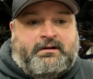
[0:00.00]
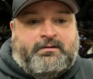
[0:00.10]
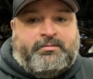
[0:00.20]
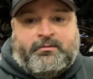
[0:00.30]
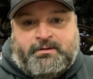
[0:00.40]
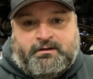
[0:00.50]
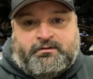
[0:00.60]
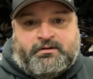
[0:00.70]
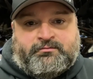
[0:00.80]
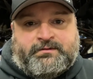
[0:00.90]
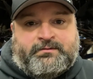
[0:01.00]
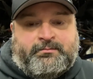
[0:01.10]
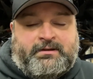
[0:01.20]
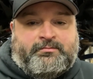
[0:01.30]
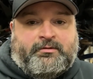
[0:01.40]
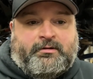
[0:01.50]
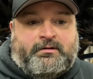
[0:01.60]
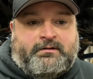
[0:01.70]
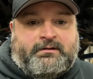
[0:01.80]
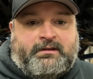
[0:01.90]
put me in touch with some
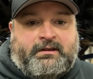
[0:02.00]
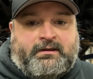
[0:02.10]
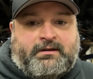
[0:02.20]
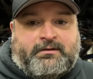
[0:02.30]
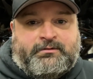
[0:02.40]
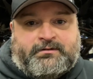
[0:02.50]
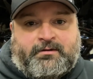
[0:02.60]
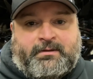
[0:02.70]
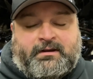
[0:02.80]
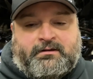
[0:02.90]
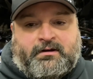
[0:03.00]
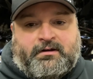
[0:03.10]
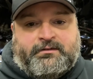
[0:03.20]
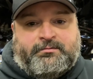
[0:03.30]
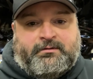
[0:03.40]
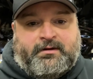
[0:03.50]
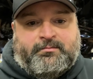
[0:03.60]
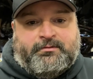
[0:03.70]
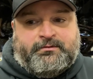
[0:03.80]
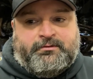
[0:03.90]
people, and we started making calls. We were
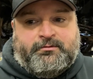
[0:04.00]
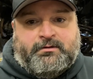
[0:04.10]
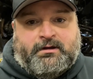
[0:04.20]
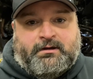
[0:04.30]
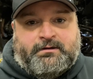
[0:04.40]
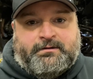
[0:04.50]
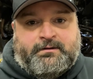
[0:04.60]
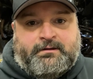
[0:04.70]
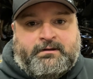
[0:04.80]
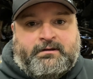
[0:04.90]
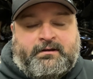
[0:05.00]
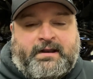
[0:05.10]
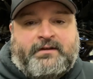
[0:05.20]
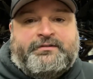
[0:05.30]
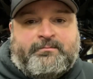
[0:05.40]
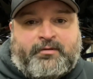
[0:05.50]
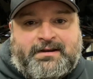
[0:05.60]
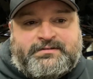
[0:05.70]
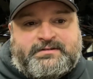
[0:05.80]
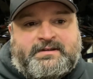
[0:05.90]
able to nail some
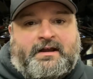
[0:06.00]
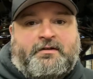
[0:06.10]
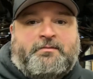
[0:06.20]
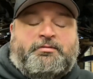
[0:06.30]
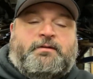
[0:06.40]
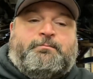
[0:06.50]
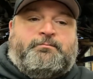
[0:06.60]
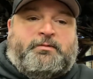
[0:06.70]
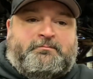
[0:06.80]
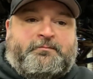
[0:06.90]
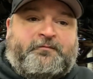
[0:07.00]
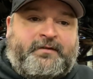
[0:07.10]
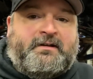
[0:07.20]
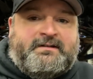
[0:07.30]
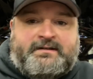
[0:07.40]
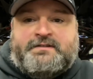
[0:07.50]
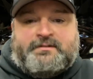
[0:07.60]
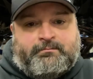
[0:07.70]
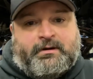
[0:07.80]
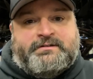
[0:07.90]
prices down and put a fairly
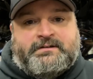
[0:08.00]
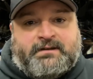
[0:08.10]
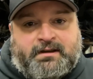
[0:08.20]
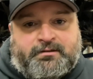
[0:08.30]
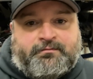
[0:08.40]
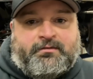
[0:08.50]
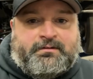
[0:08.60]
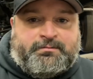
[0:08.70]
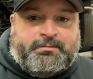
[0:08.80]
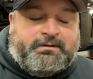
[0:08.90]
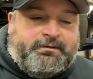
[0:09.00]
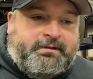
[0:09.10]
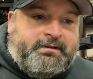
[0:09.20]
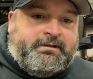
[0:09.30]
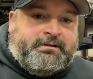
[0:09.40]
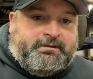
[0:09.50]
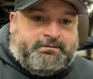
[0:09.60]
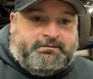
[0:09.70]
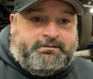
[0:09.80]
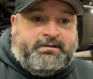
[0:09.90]
decent budget together for this build.
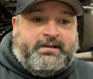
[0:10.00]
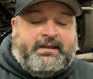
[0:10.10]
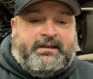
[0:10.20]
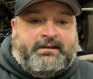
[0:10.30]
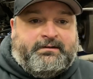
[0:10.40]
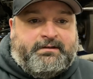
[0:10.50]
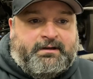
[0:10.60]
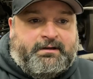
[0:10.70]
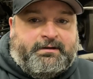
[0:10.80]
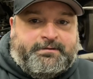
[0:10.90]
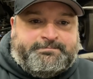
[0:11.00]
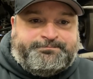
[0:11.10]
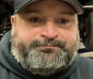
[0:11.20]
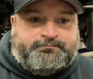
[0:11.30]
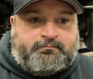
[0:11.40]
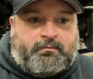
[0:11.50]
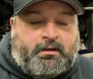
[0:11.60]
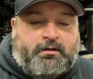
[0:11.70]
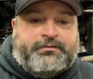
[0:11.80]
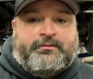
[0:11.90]
And
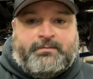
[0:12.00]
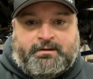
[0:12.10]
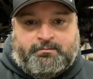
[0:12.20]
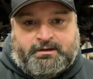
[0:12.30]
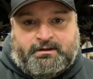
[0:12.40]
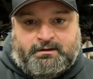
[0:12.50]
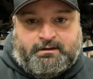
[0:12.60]
also my buddy